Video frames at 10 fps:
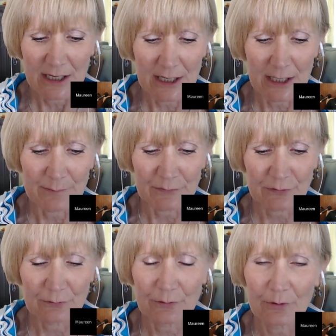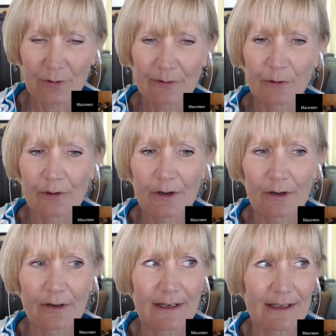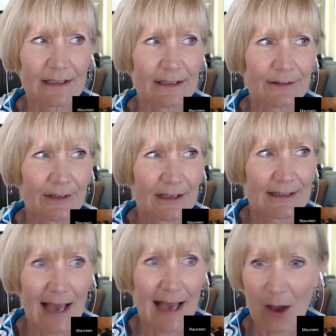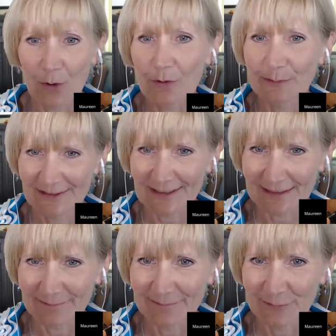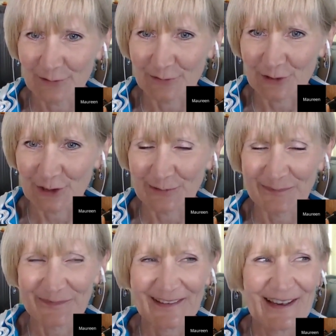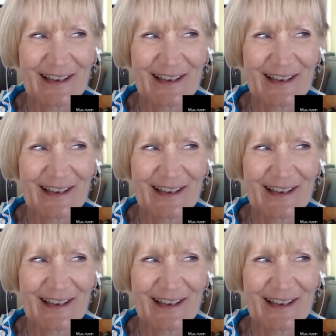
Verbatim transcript: Um, so Nolan Rogo is now going to Michigan State for his first year.